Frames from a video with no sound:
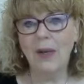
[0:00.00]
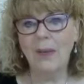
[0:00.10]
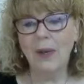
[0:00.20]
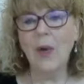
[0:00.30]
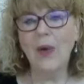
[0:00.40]

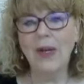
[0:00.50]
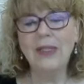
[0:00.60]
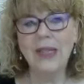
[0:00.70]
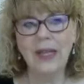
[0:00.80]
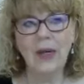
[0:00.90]
but I
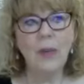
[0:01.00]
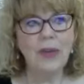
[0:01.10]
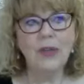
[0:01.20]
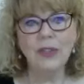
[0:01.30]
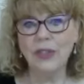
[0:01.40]
wanted to help
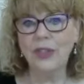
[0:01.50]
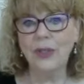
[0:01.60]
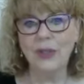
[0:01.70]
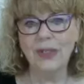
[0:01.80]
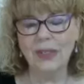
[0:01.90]
others to
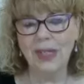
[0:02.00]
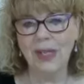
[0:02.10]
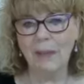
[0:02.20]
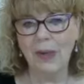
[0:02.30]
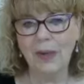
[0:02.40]
do the same.